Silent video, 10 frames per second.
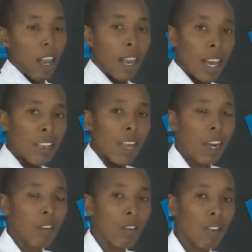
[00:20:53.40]
Less
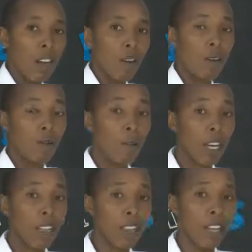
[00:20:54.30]
aldosterone
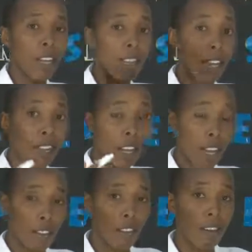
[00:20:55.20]
means there is
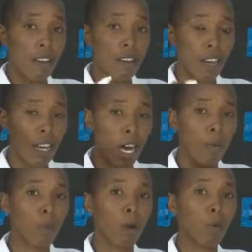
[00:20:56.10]
less
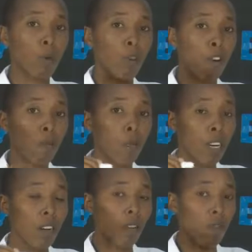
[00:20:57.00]
reabsorption of
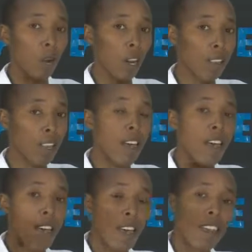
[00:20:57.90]
mineral salts
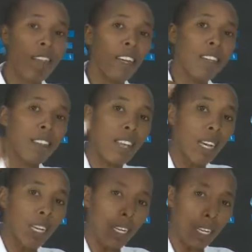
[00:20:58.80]
in the
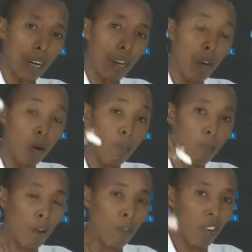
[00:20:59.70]
descending loop
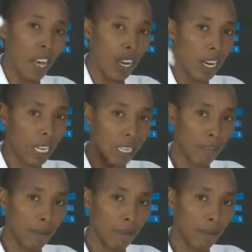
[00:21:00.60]
of Henle.